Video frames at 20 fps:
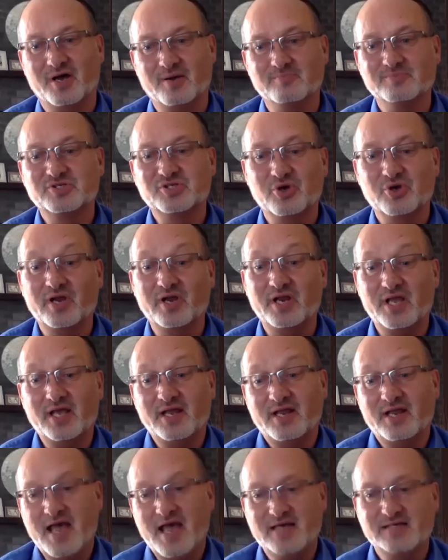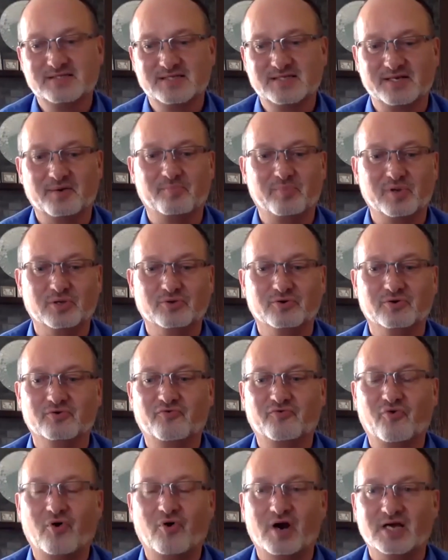So it has a balloon
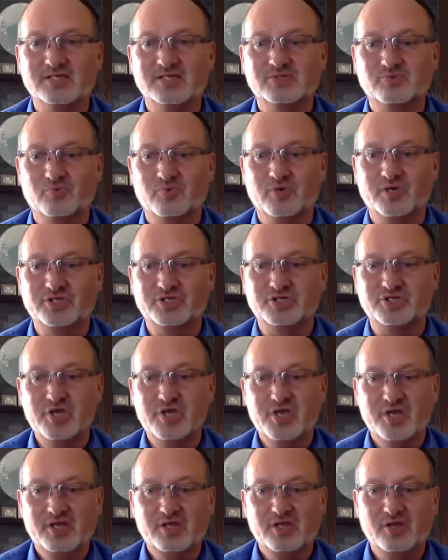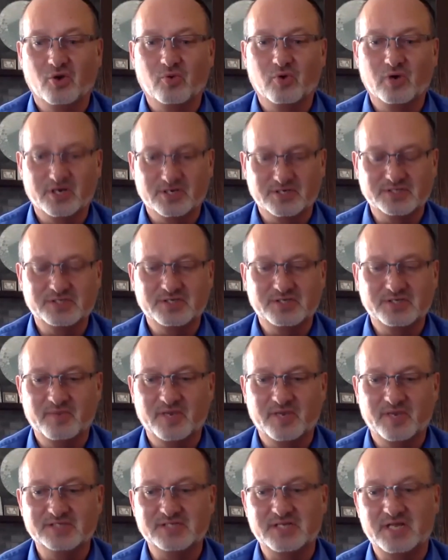for us, which, you know, we're going to see the
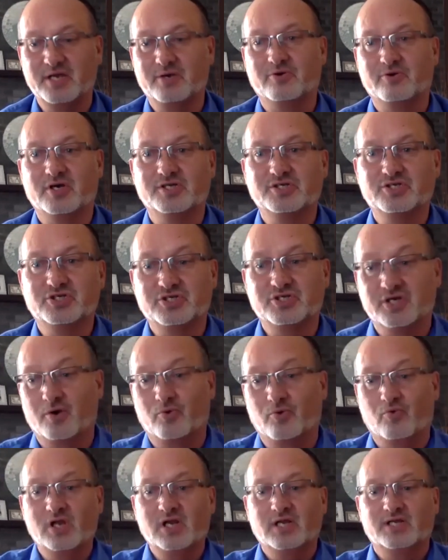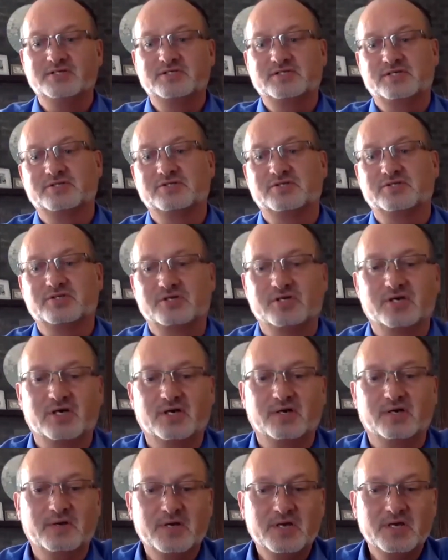biggest acreage really since
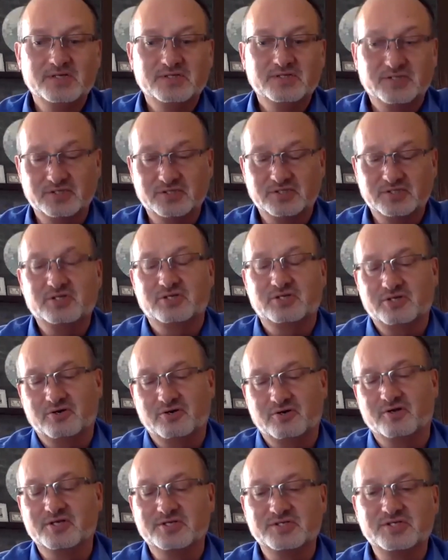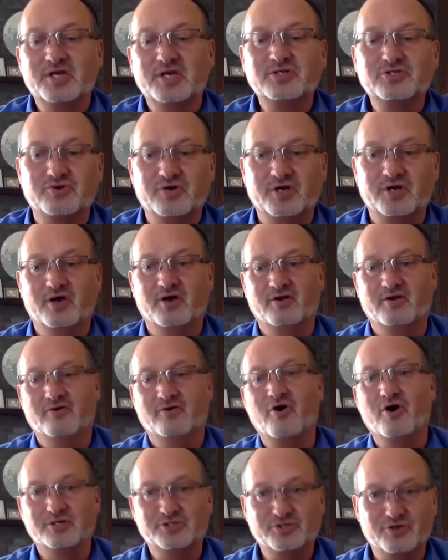the turn of the century
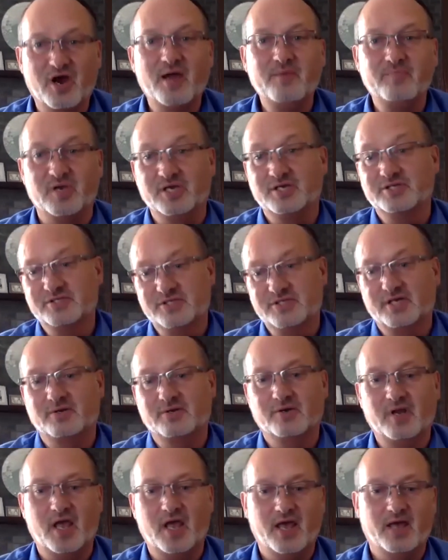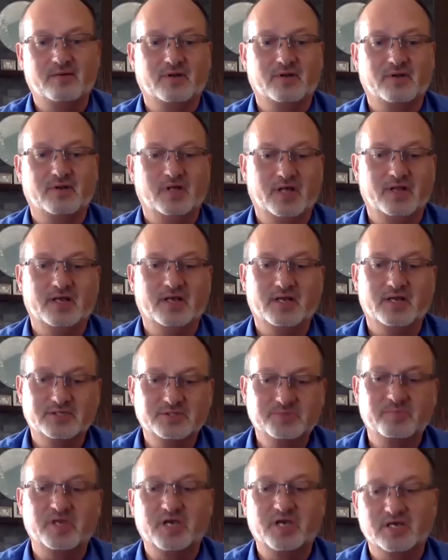on dry beans. And it is
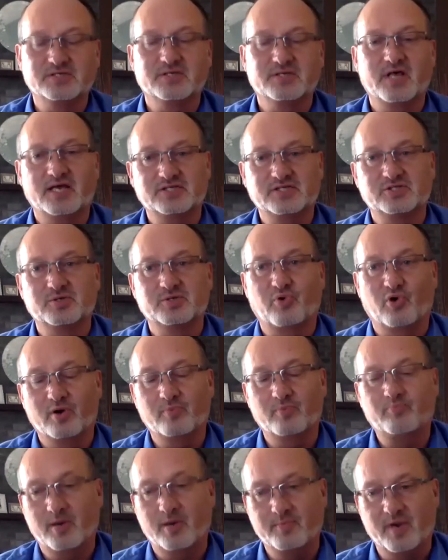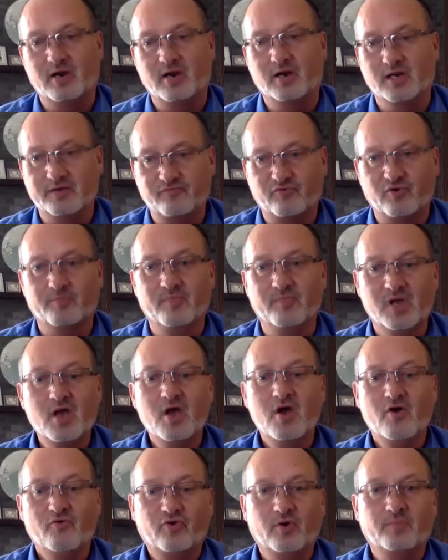because of that support primarily
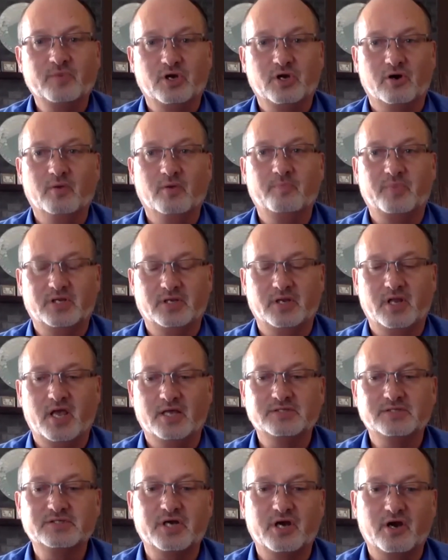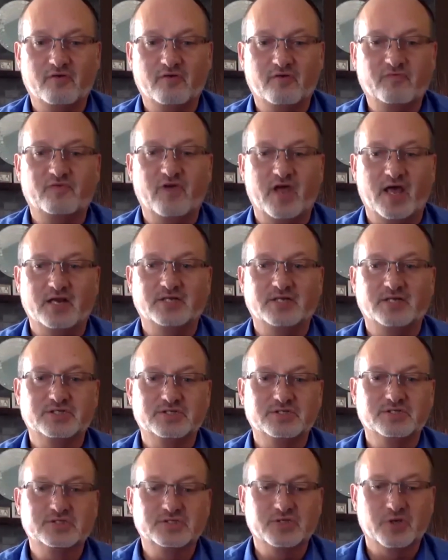from Europe and tariff
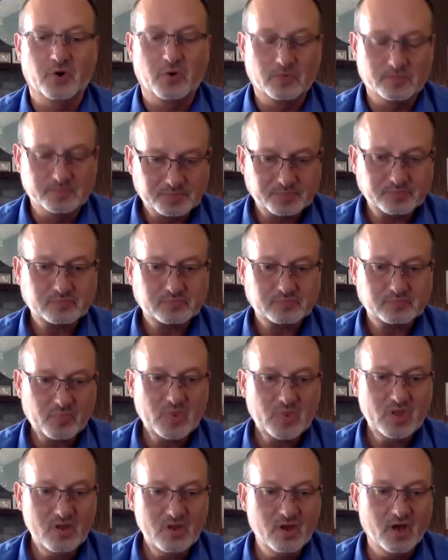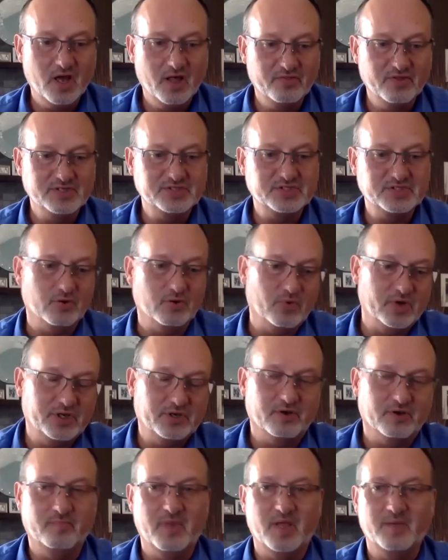advantages. So this year we
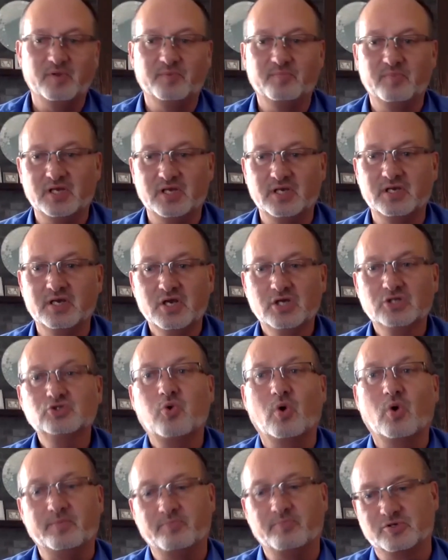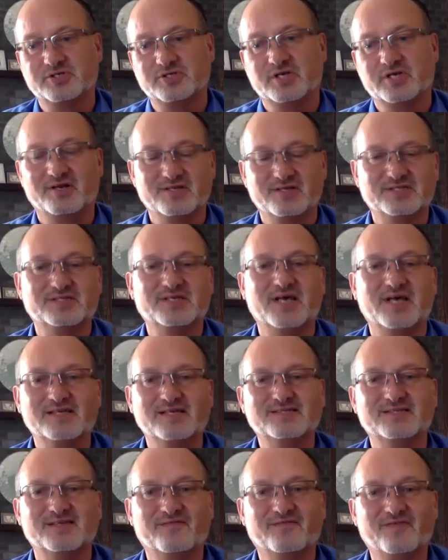could maybe be 20% of the
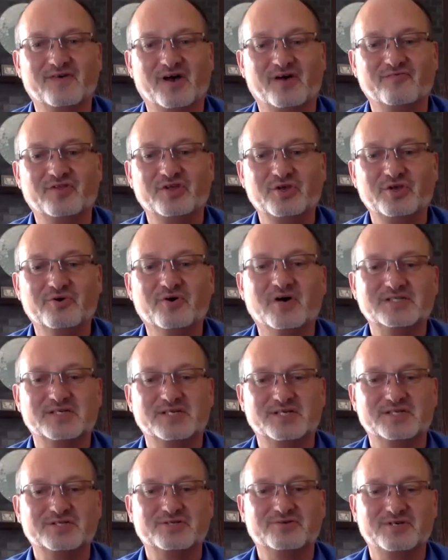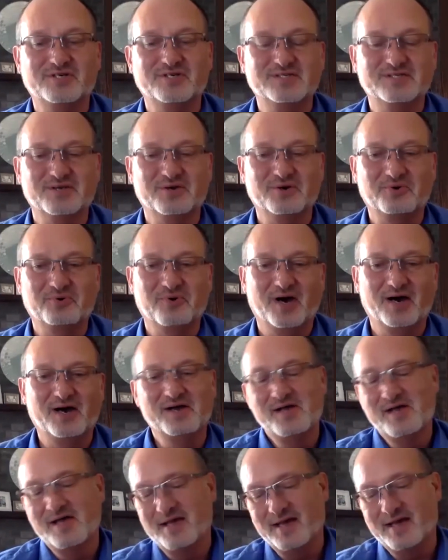size of the U.S. industry. So
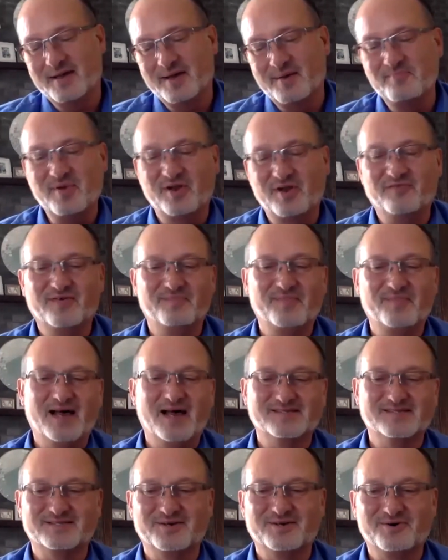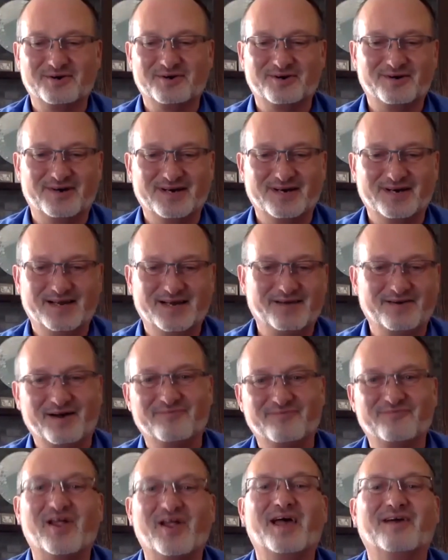a bit of a milestone or a
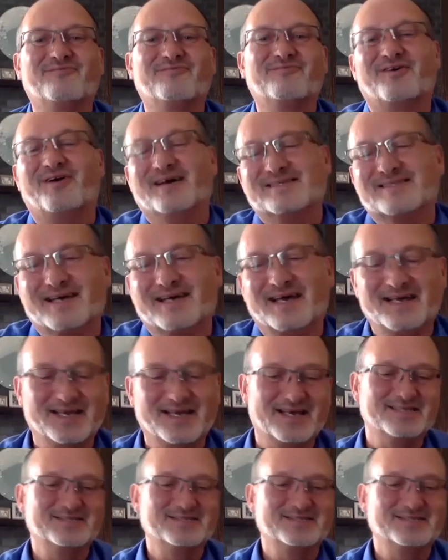flag for us, I guess.